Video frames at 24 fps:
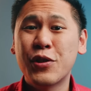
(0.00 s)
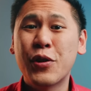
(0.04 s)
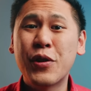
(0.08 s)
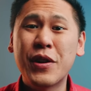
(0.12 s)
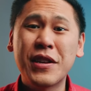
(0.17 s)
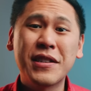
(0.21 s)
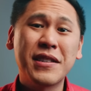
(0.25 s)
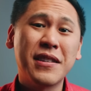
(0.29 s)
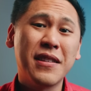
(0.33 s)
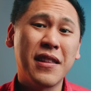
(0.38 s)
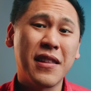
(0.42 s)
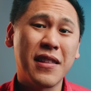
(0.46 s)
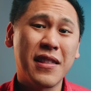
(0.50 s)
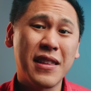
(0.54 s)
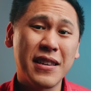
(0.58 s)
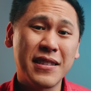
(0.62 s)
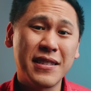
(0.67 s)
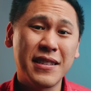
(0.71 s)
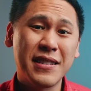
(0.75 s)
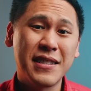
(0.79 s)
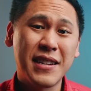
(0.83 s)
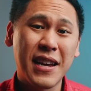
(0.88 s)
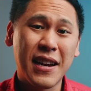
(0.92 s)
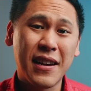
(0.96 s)
join us in the
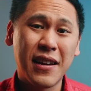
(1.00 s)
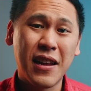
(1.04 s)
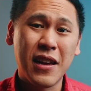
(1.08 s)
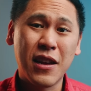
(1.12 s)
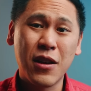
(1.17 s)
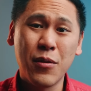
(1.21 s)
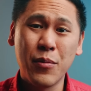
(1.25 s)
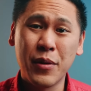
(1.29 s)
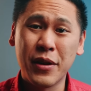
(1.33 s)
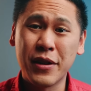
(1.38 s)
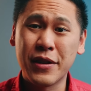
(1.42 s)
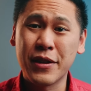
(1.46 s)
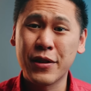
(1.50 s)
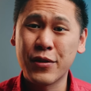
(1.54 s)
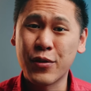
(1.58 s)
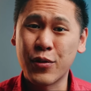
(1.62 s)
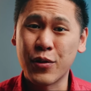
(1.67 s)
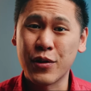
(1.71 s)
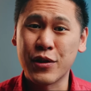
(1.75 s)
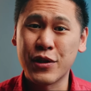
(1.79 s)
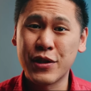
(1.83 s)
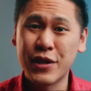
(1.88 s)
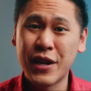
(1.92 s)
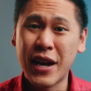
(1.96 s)
This is Tech Day community Discord
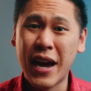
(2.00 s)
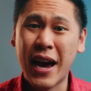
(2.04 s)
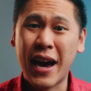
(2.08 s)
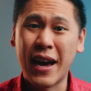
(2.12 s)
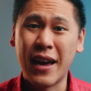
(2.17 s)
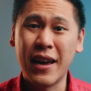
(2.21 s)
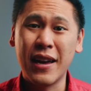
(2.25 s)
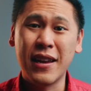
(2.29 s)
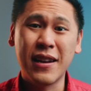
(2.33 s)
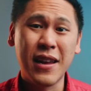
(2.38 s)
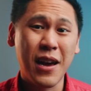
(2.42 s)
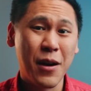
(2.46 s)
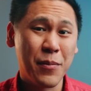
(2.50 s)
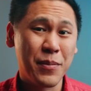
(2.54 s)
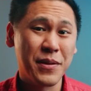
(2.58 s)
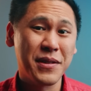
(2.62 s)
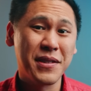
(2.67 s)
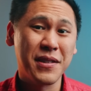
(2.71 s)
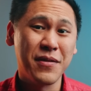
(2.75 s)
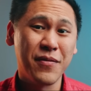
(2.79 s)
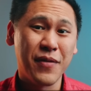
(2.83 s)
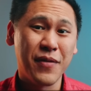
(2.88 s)
Discord chat and help us